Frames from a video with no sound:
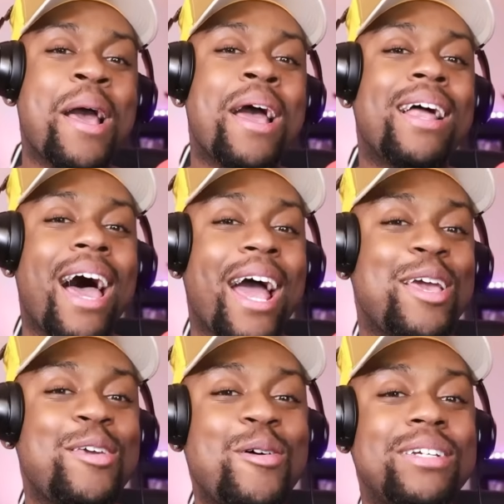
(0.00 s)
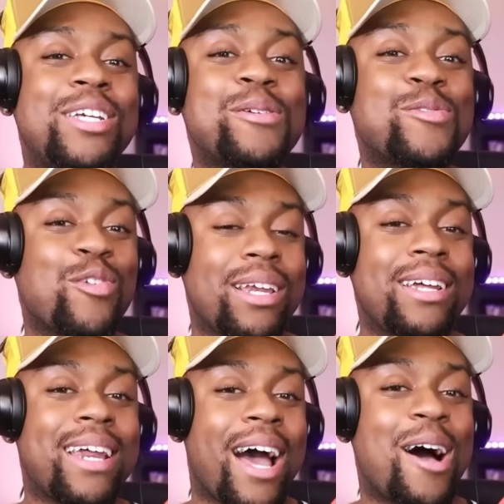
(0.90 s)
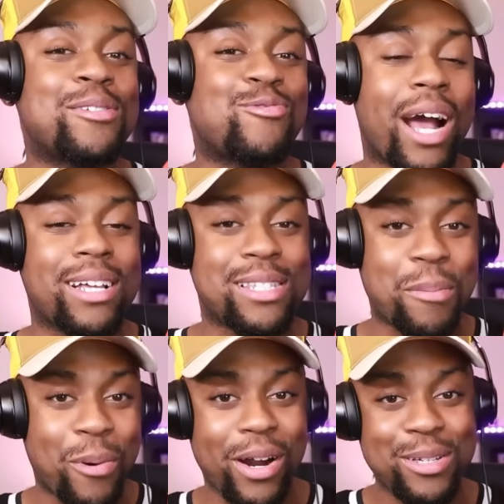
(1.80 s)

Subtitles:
like she was really downright supporting you,